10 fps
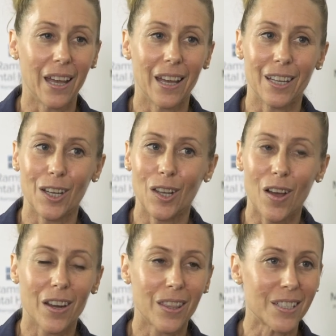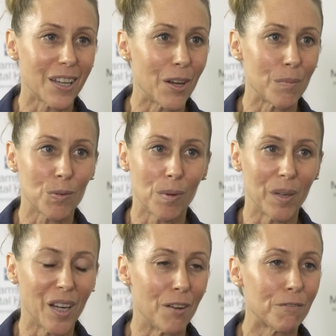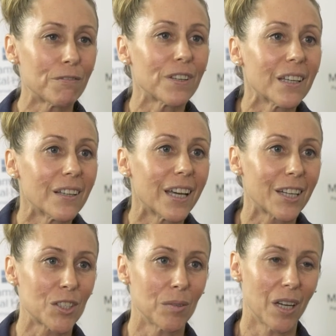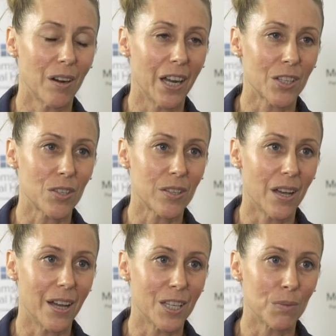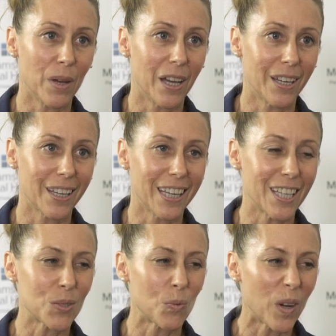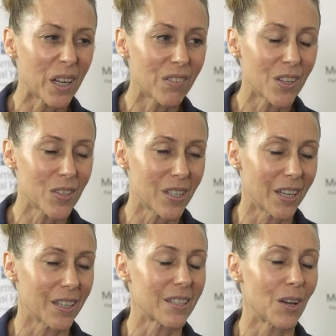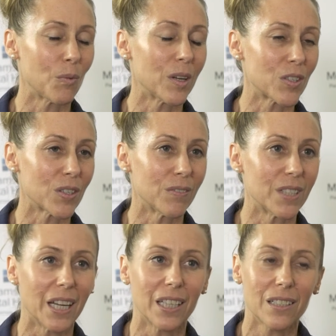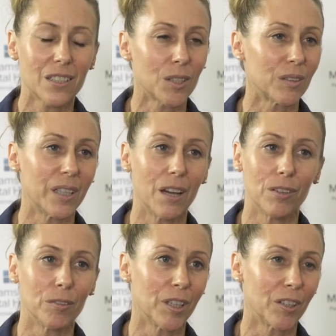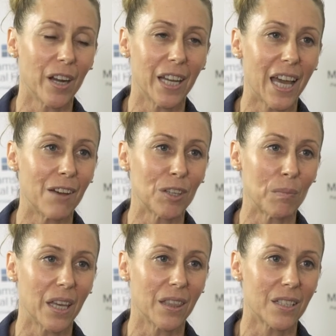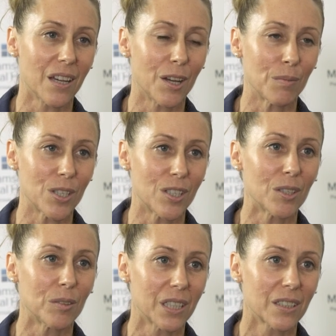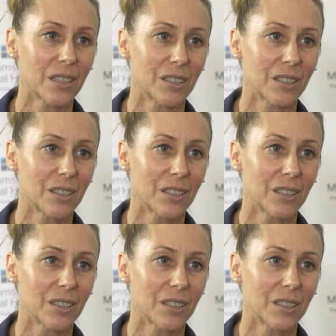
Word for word: and a lot of the times we may not feel like doing our exercise, but it's one of those things that once you've done it, you'll never regret having made the time to do it.